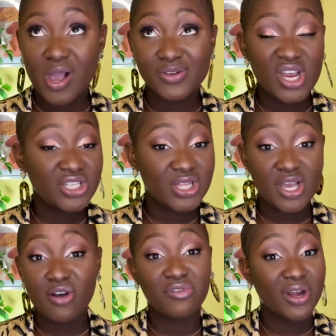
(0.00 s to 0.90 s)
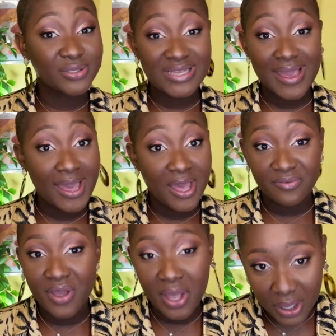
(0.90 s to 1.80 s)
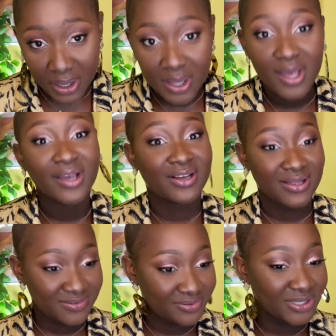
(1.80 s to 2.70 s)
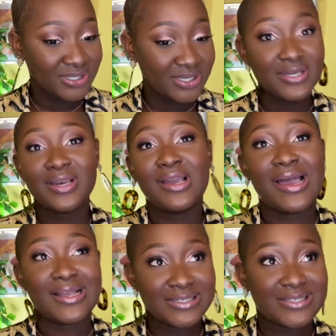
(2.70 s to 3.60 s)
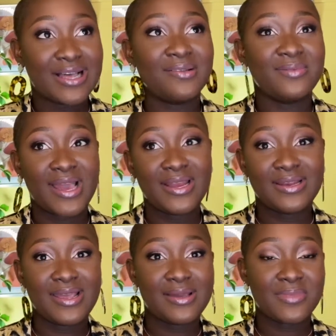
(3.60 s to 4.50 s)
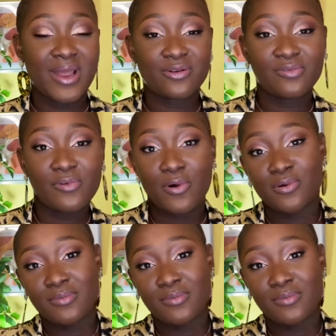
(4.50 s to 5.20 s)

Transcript: trying to think of what else I have because really I just have lighting, microphone,